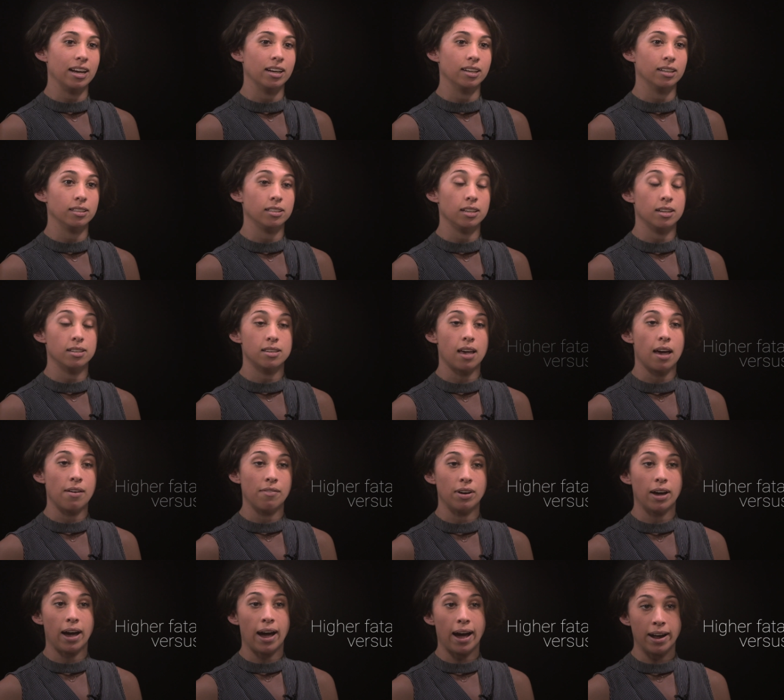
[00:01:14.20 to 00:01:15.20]
and it does
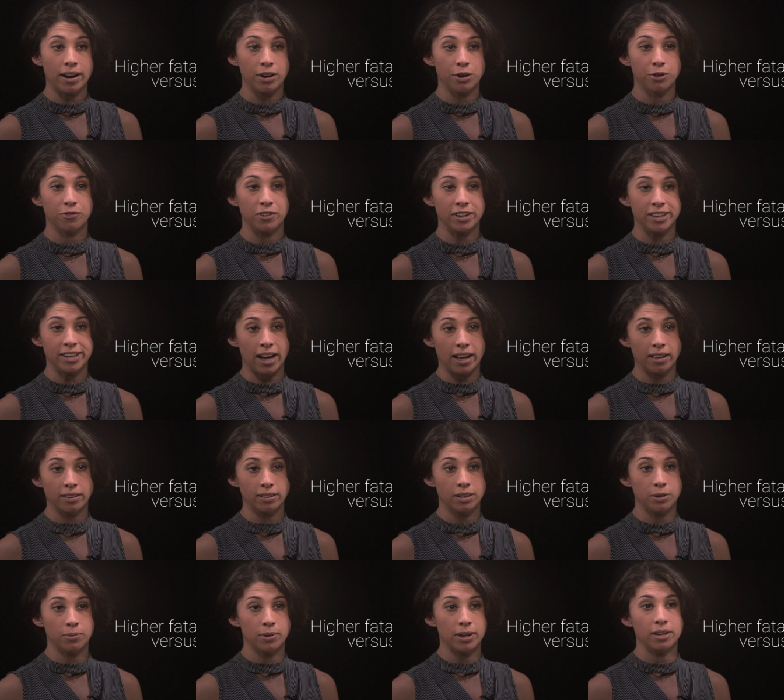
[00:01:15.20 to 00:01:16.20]
have a higher
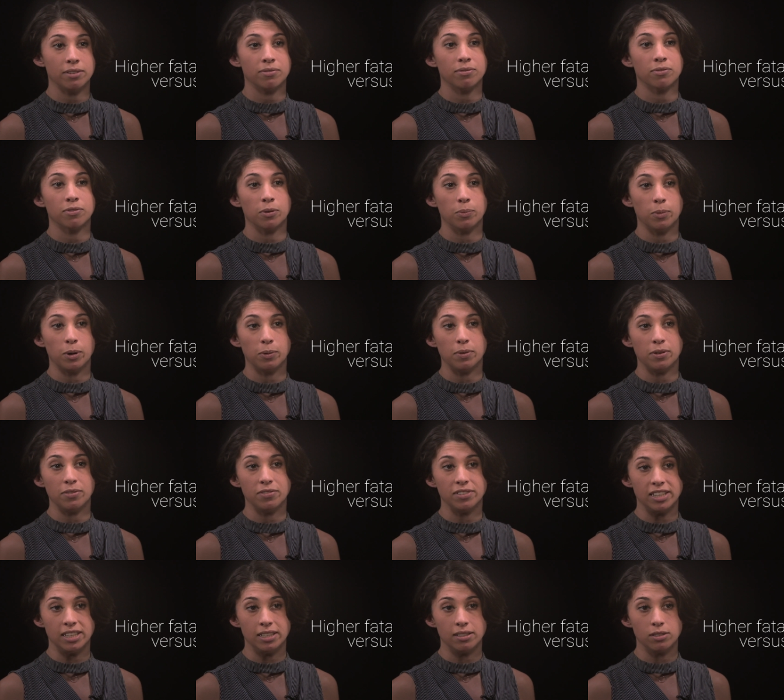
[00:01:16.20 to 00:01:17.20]
fatality rate from what
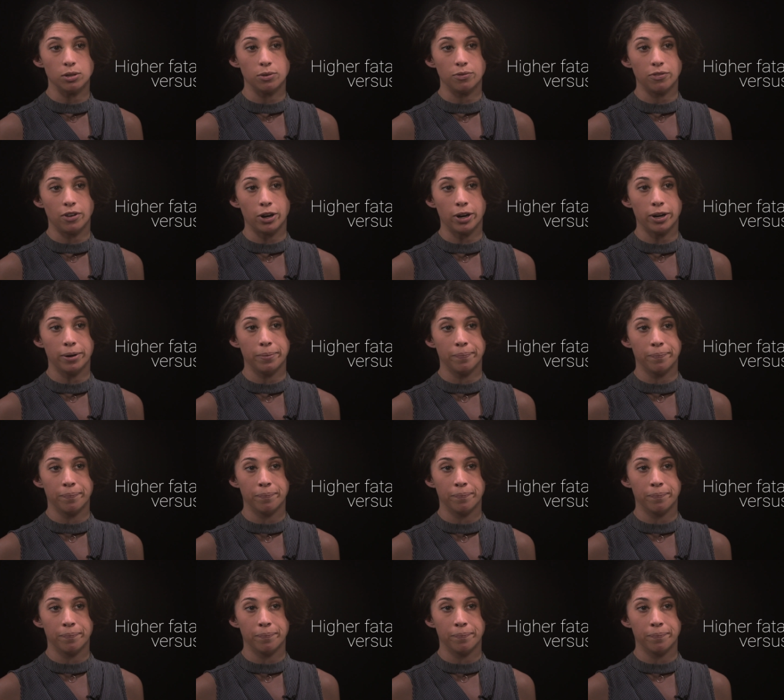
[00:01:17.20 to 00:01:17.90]
we've seen so far.